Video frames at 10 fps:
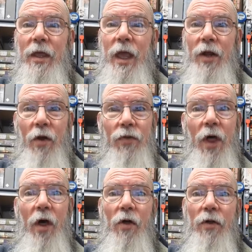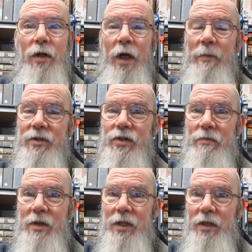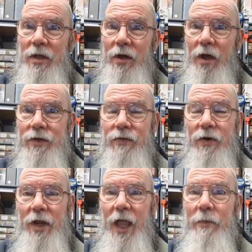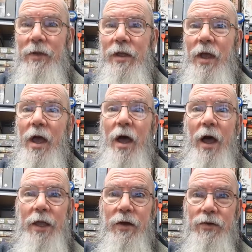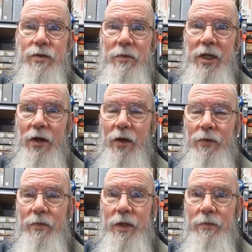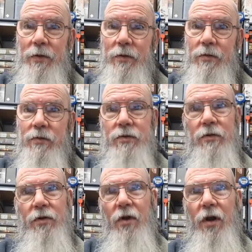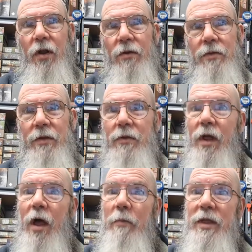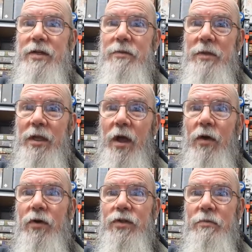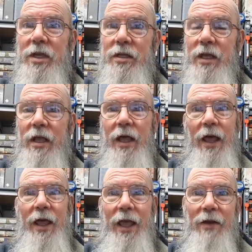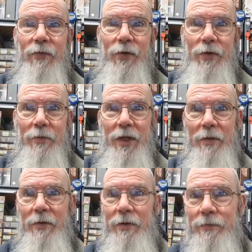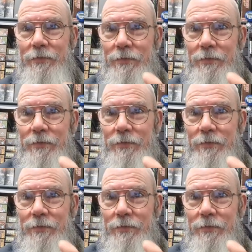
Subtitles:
And on the whole, I must admit that I was very happy. I got to meet a lot of people. Also, not a lot of people. I got to meet a handful of people.